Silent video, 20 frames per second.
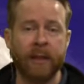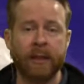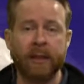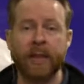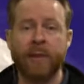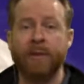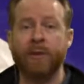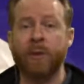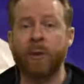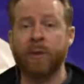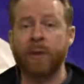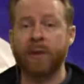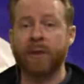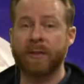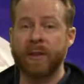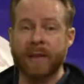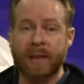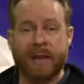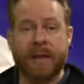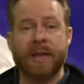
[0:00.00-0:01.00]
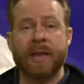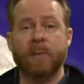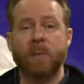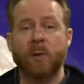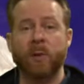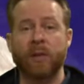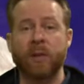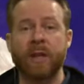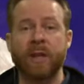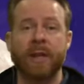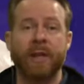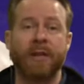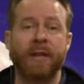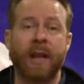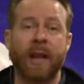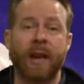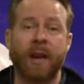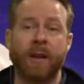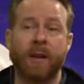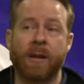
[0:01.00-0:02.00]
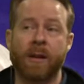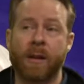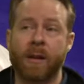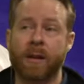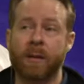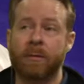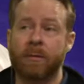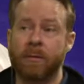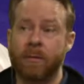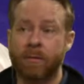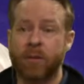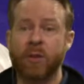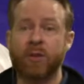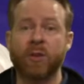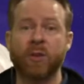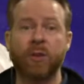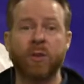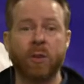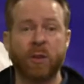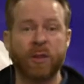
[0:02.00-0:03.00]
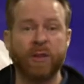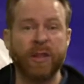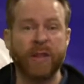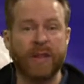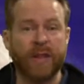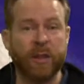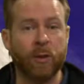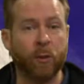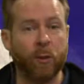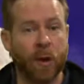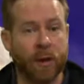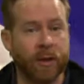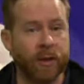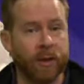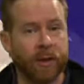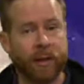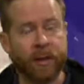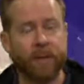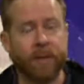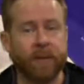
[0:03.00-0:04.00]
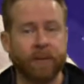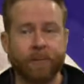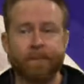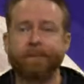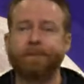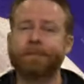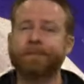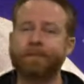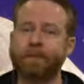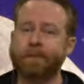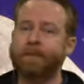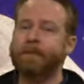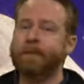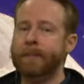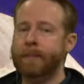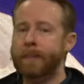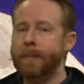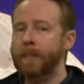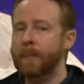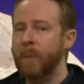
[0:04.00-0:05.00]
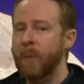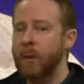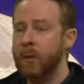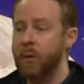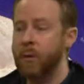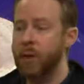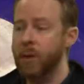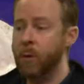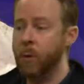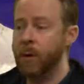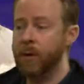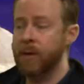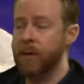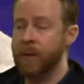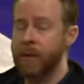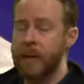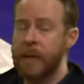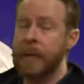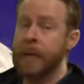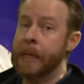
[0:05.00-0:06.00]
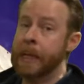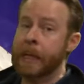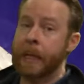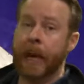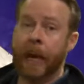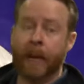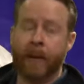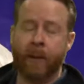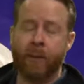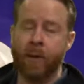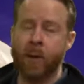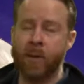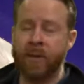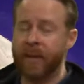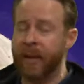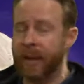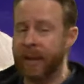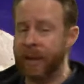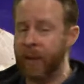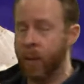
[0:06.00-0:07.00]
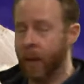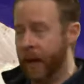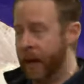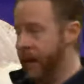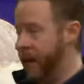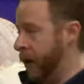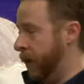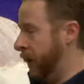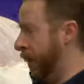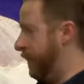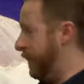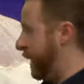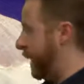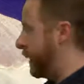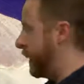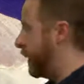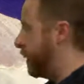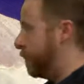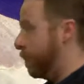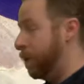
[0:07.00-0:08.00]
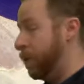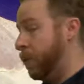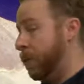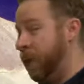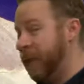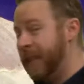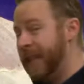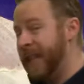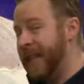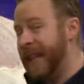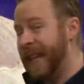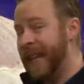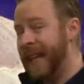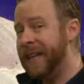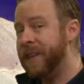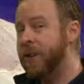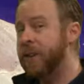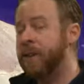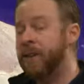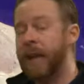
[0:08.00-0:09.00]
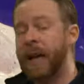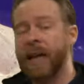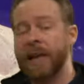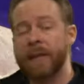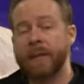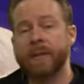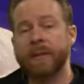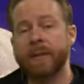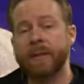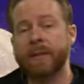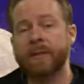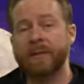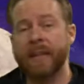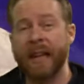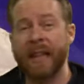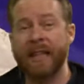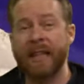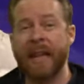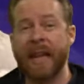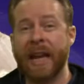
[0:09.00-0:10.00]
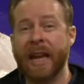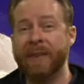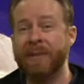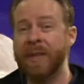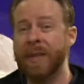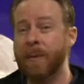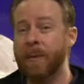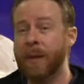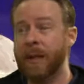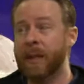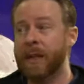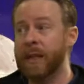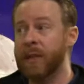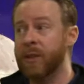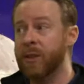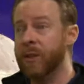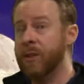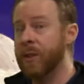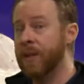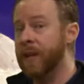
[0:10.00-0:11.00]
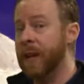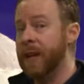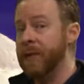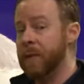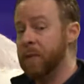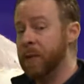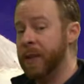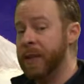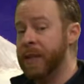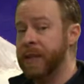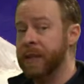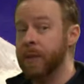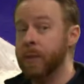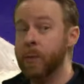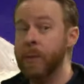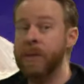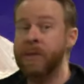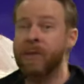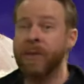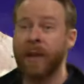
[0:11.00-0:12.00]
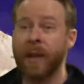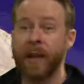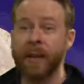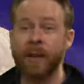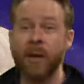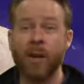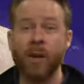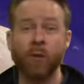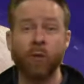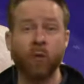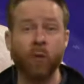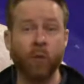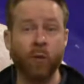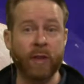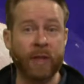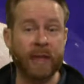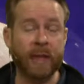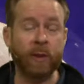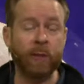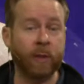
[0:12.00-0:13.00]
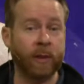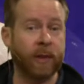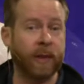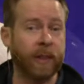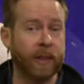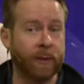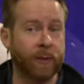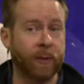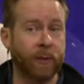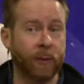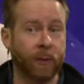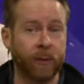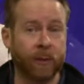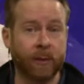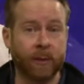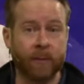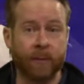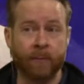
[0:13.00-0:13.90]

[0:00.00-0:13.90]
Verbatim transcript: leftovers of these animals that are preserved in the rock layers. So good question. I don't know entirely why they all live down there, but they can survive and they have the abilities to survive in places we find really, really difficult.